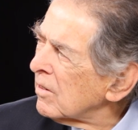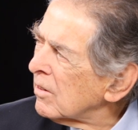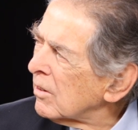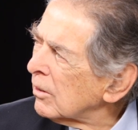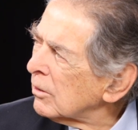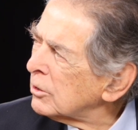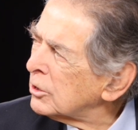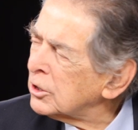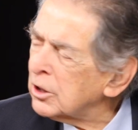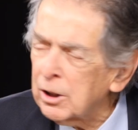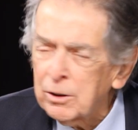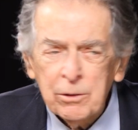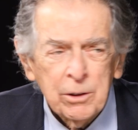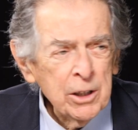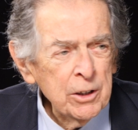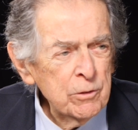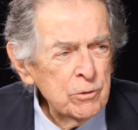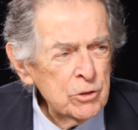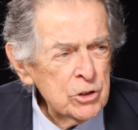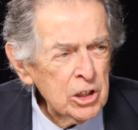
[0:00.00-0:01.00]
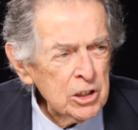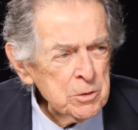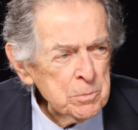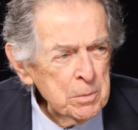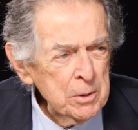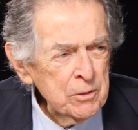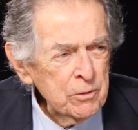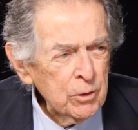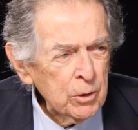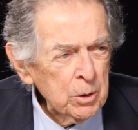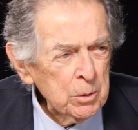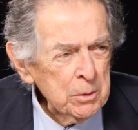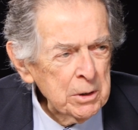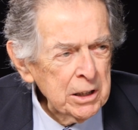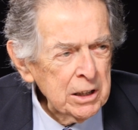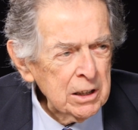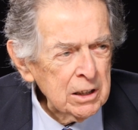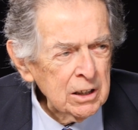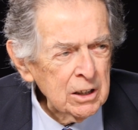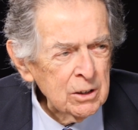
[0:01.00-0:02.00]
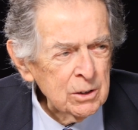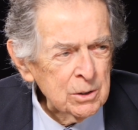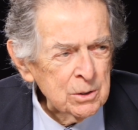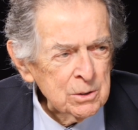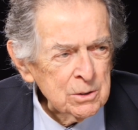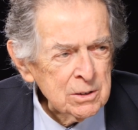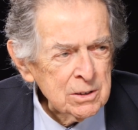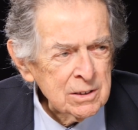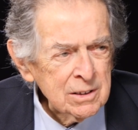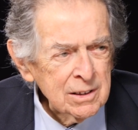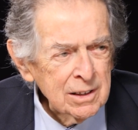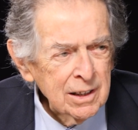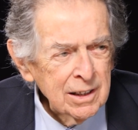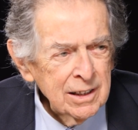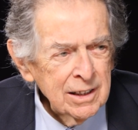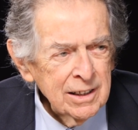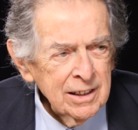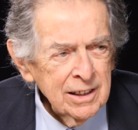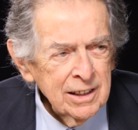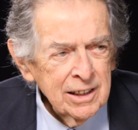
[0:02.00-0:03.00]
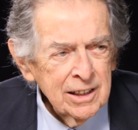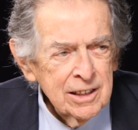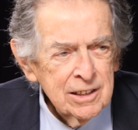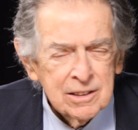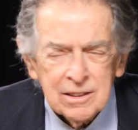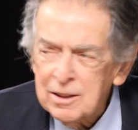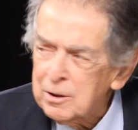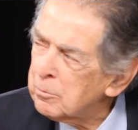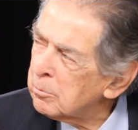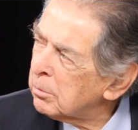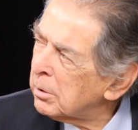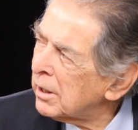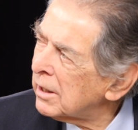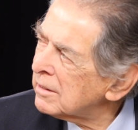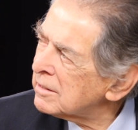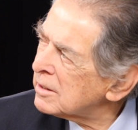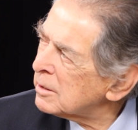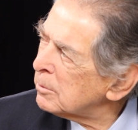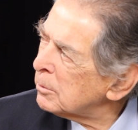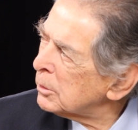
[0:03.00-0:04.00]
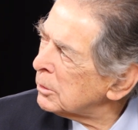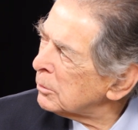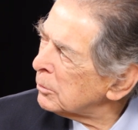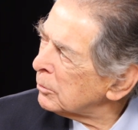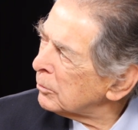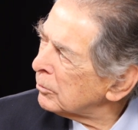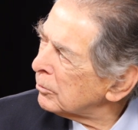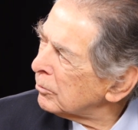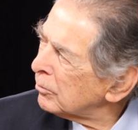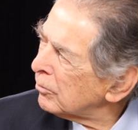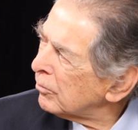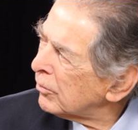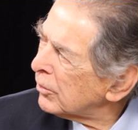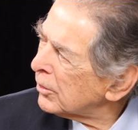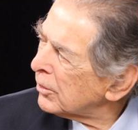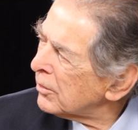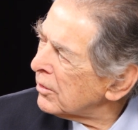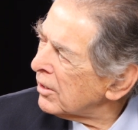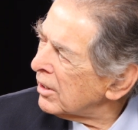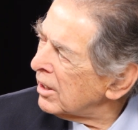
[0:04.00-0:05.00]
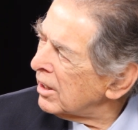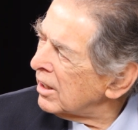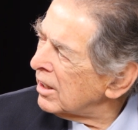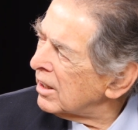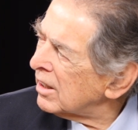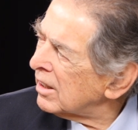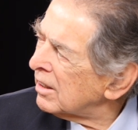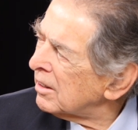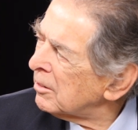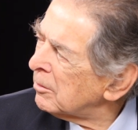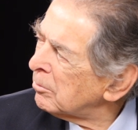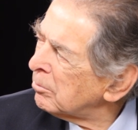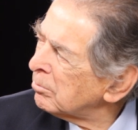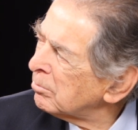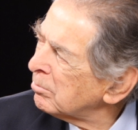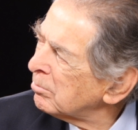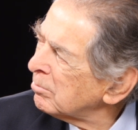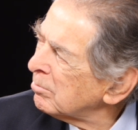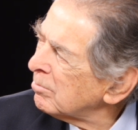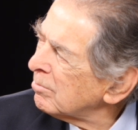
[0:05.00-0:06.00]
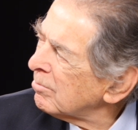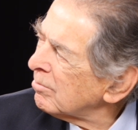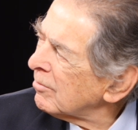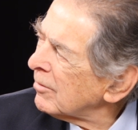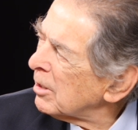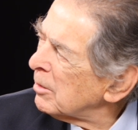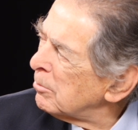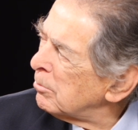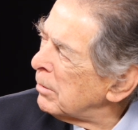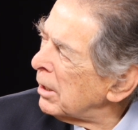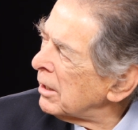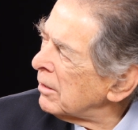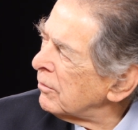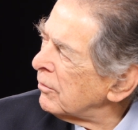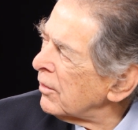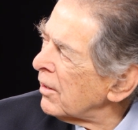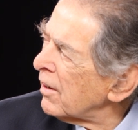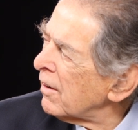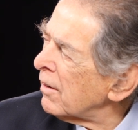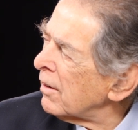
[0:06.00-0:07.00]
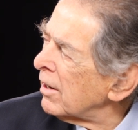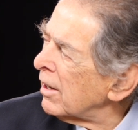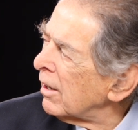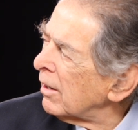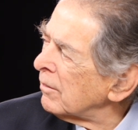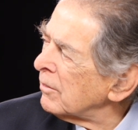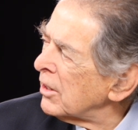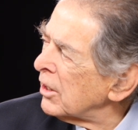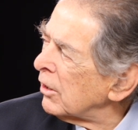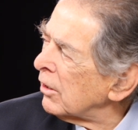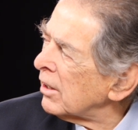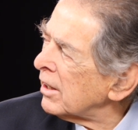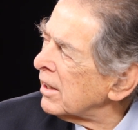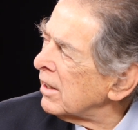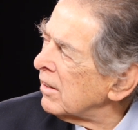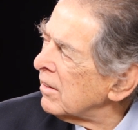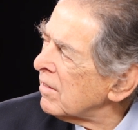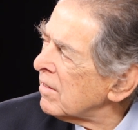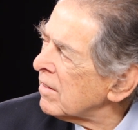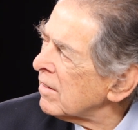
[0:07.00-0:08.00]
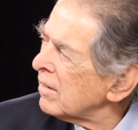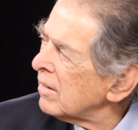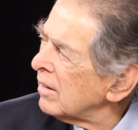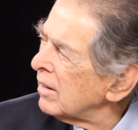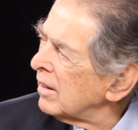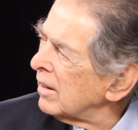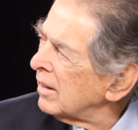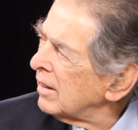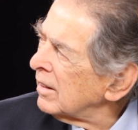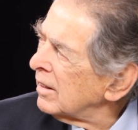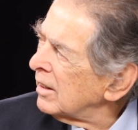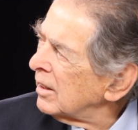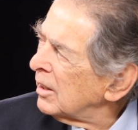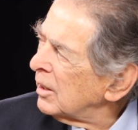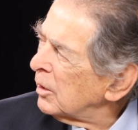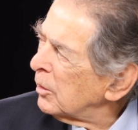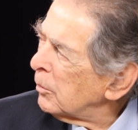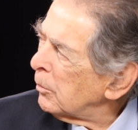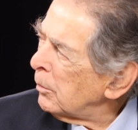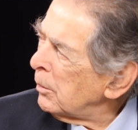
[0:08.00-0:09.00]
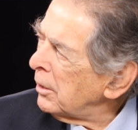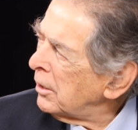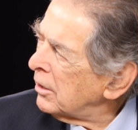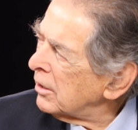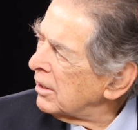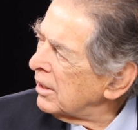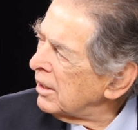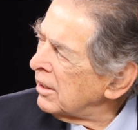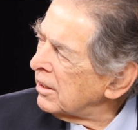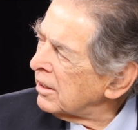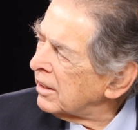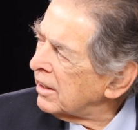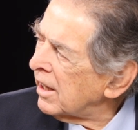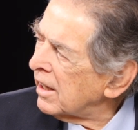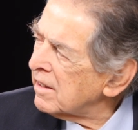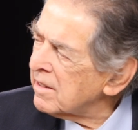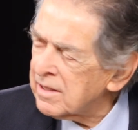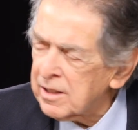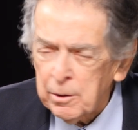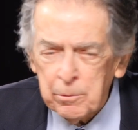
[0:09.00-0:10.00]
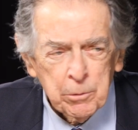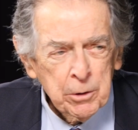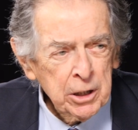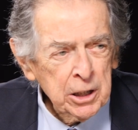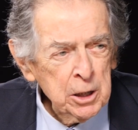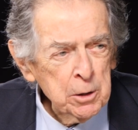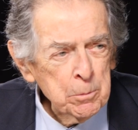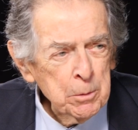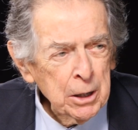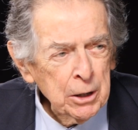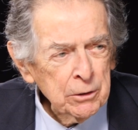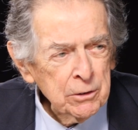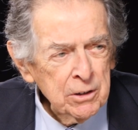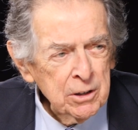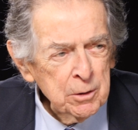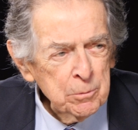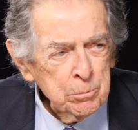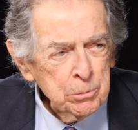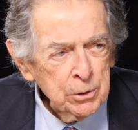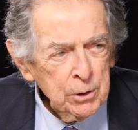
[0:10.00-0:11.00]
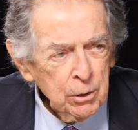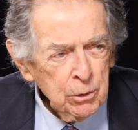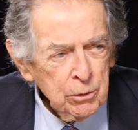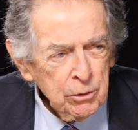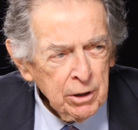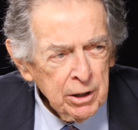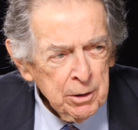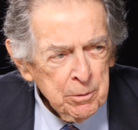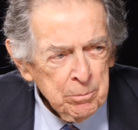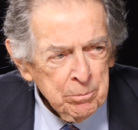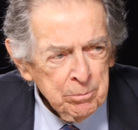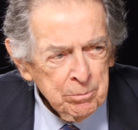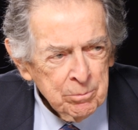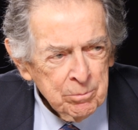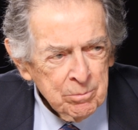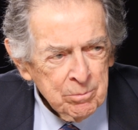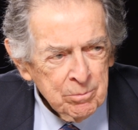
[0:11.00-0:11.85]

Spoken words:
So, Chérif, just before we close, is it possible for the benefit of the audience, we could indicate something about the program